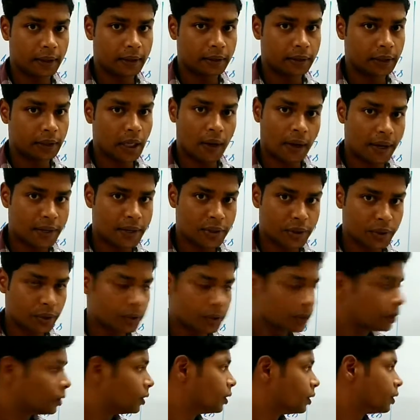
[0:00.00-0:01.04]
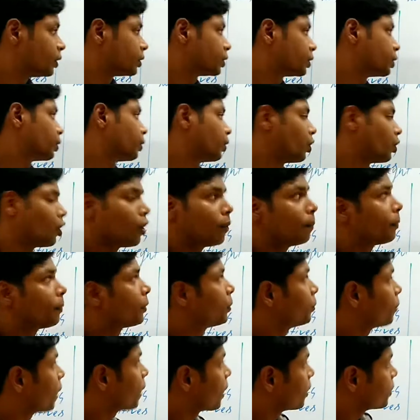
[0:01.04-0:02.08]
Now understood? So hope
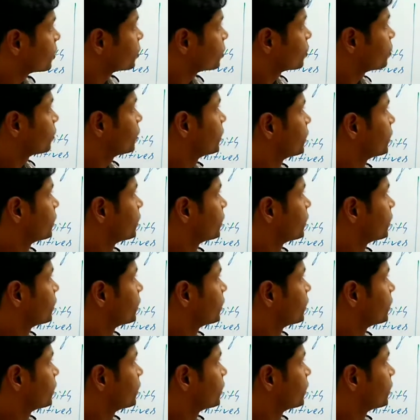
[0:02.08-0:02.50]
you understood